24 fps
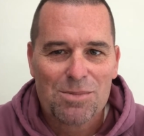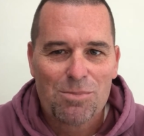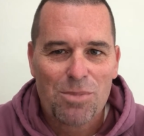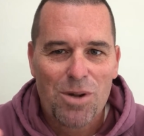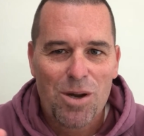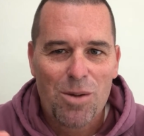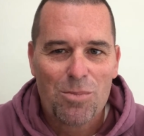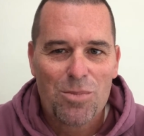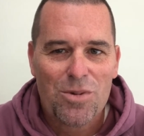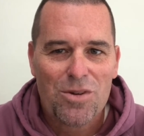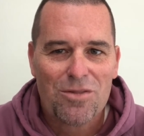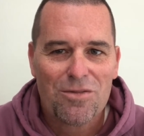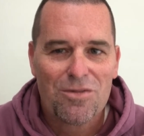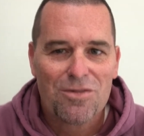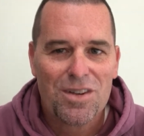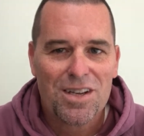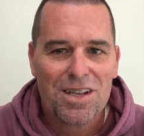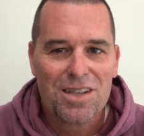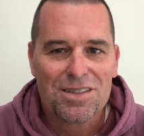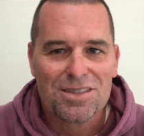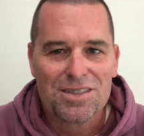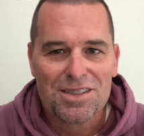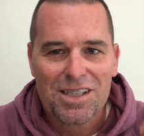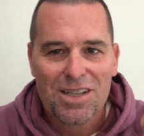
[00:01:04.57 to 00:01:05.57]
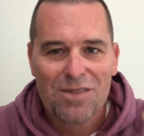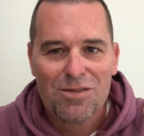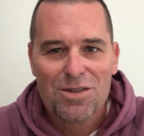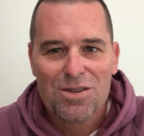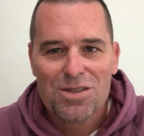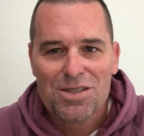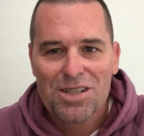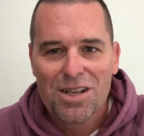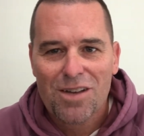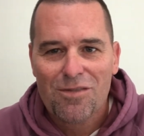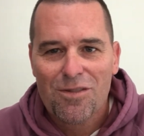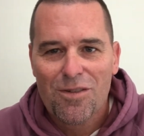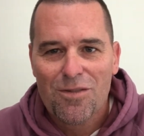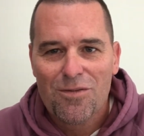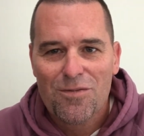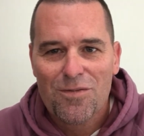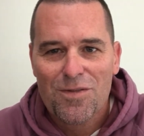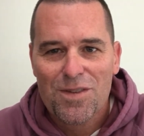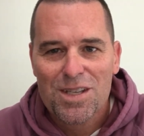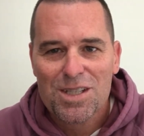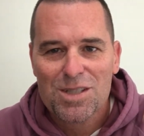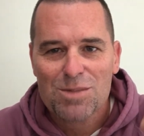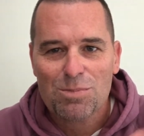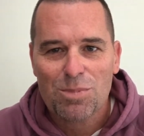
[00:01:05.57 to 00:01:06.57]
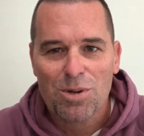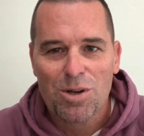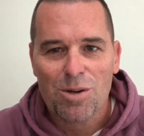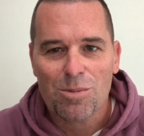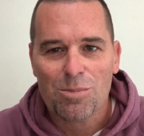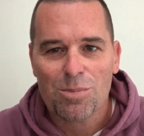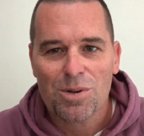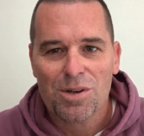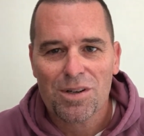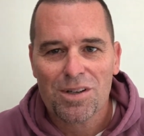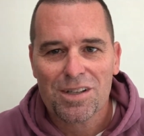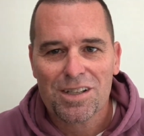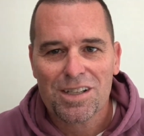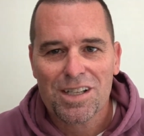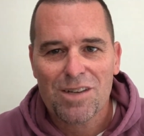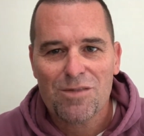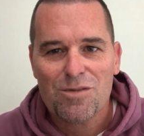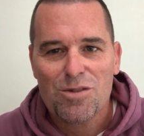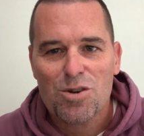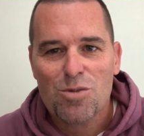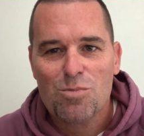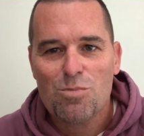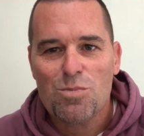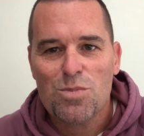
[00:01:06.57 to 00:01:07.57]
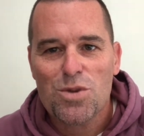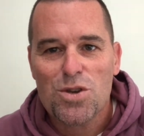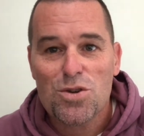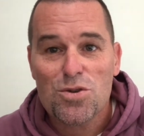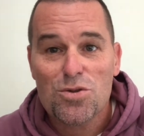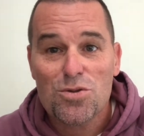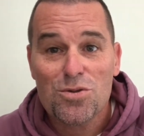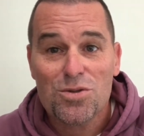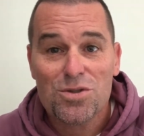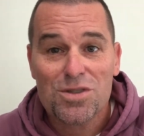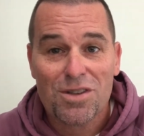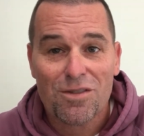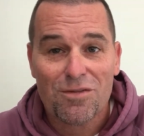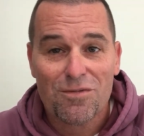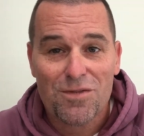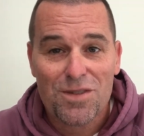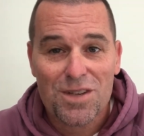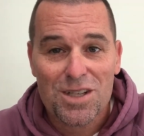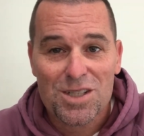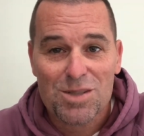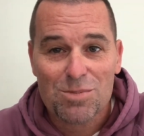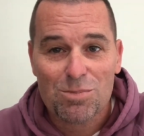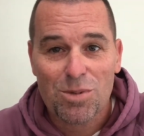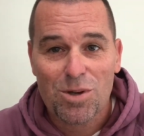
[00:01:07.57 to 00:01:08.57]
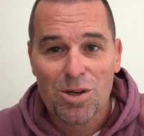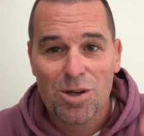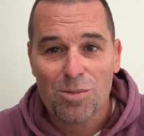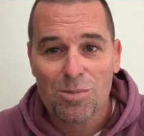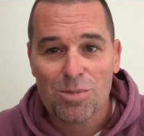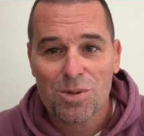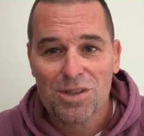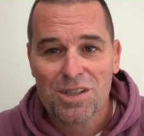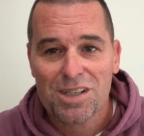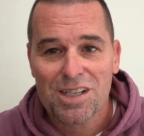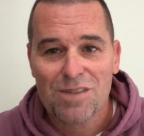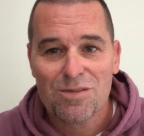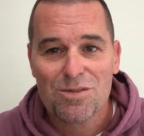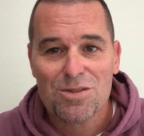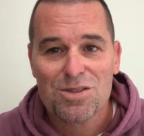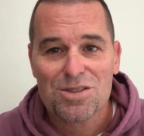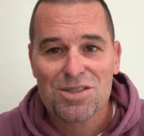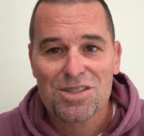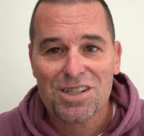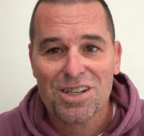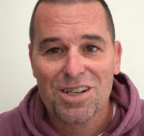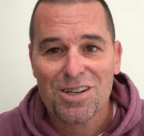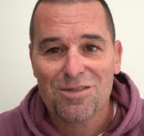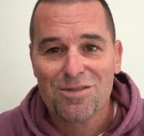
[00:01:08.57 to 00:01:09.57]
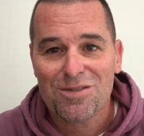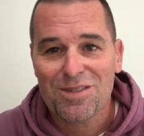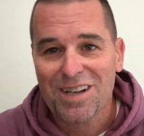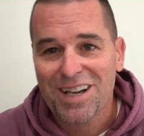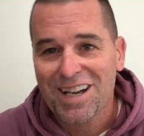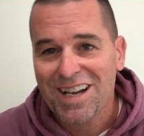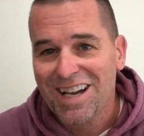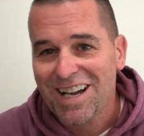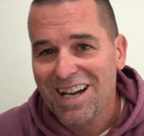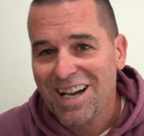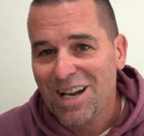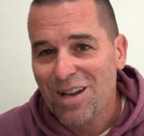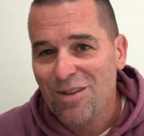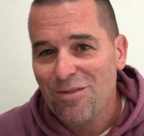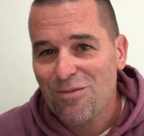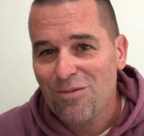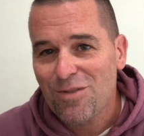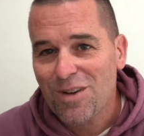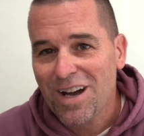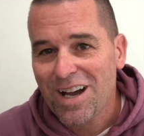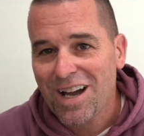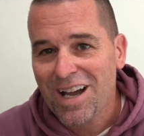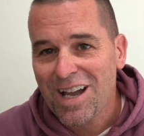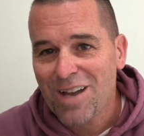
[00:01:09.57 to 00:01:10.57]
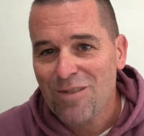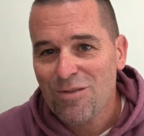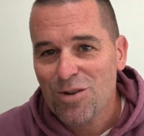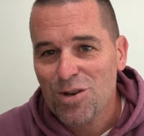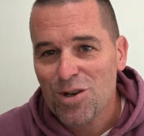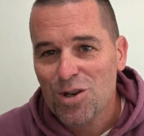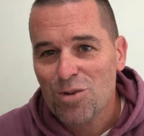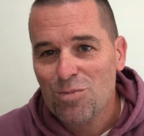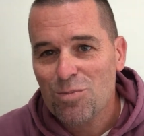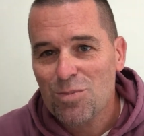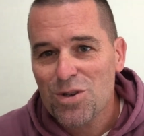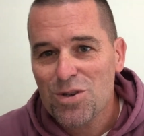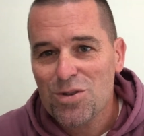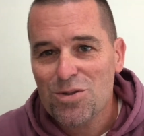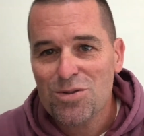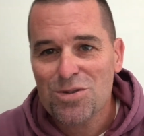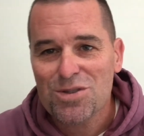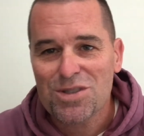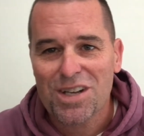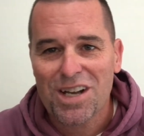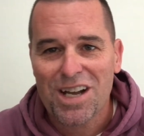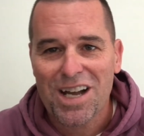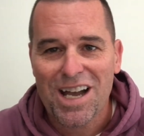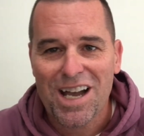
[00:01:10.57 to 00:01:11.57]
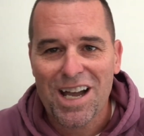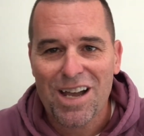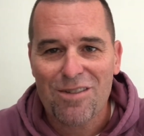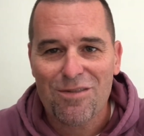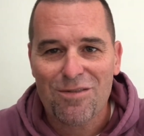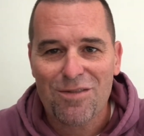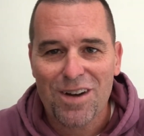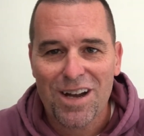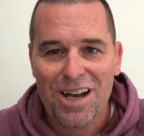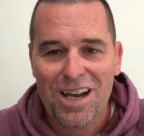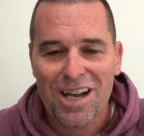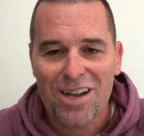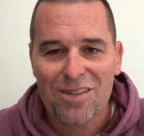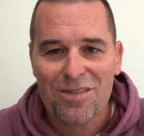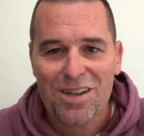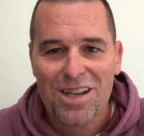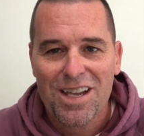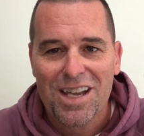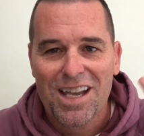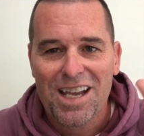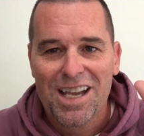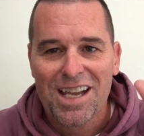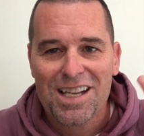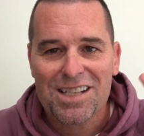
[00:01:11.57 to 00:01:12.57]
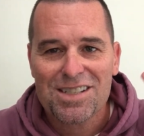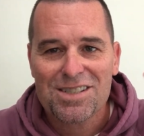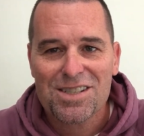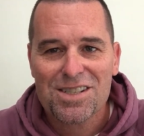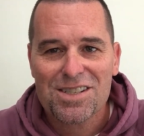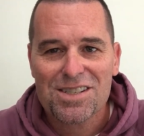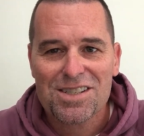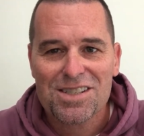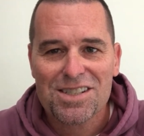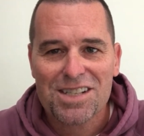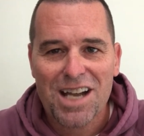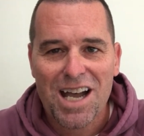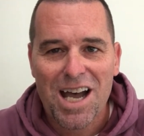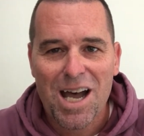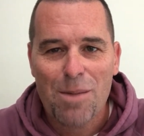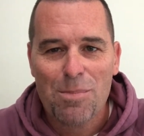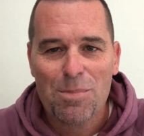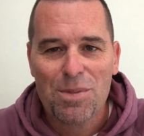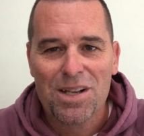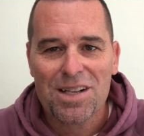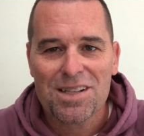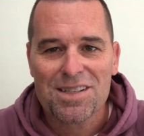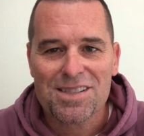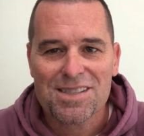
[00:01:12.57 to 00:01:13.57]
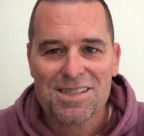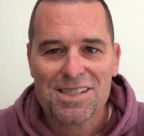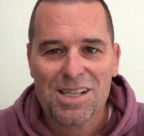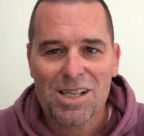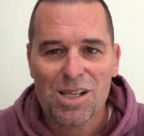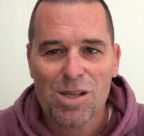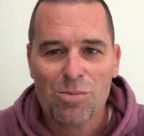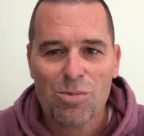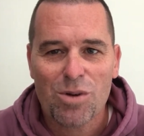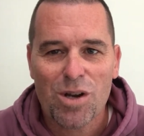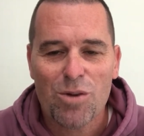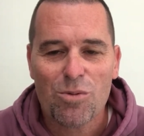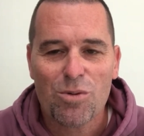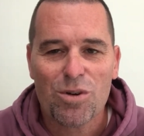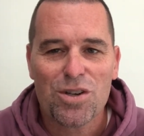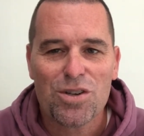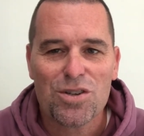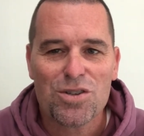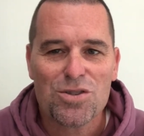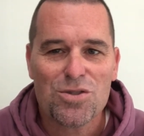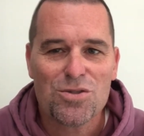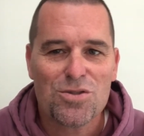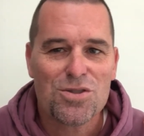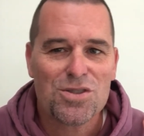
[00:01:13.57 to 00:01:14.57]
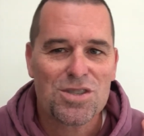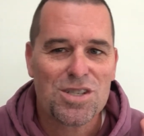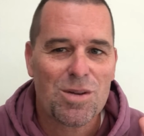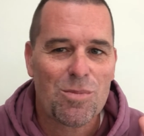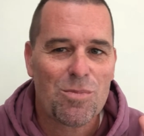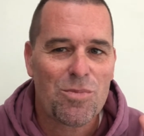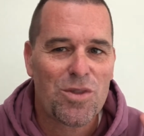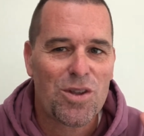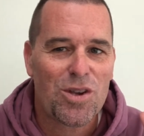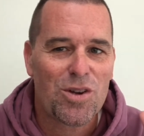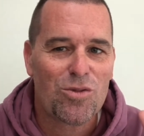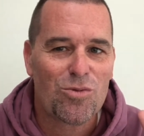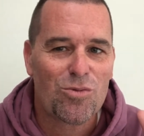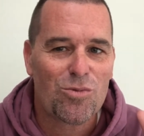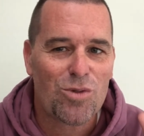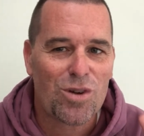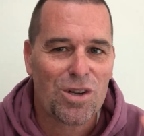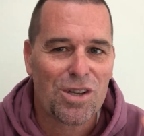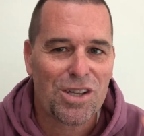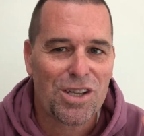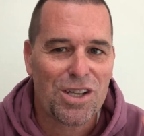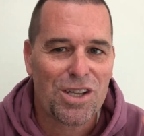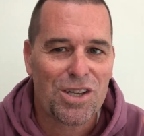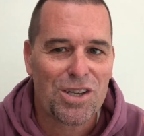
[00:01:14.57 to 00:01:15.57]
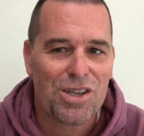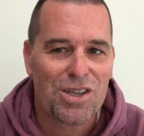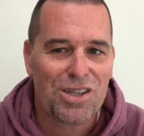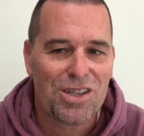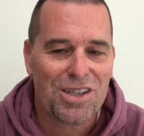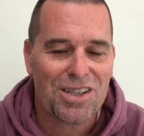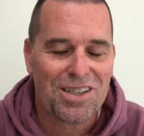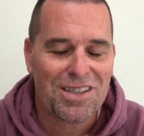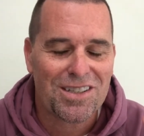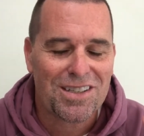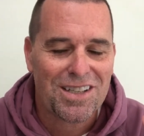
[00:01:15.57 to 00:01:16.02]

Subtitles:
pump your fist, give yourself a fist bump, give your muse a fist bump, give yourself a high five or your muse a high five, and just stop and celebrate when you do something really good.